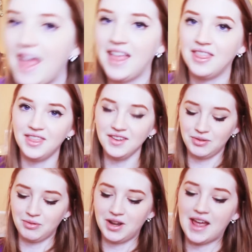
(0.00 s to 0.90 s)
And this
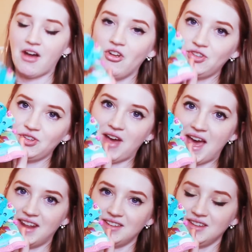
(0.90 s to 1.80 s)
one I also
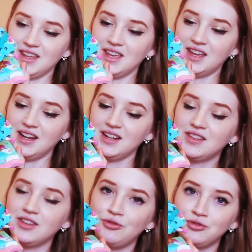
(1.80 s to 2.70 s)
had as a kid. It's
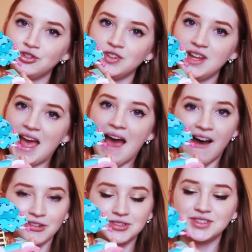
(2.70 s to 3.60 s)
the little tree
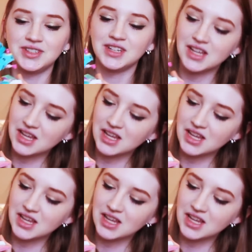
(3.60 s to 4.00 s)
house.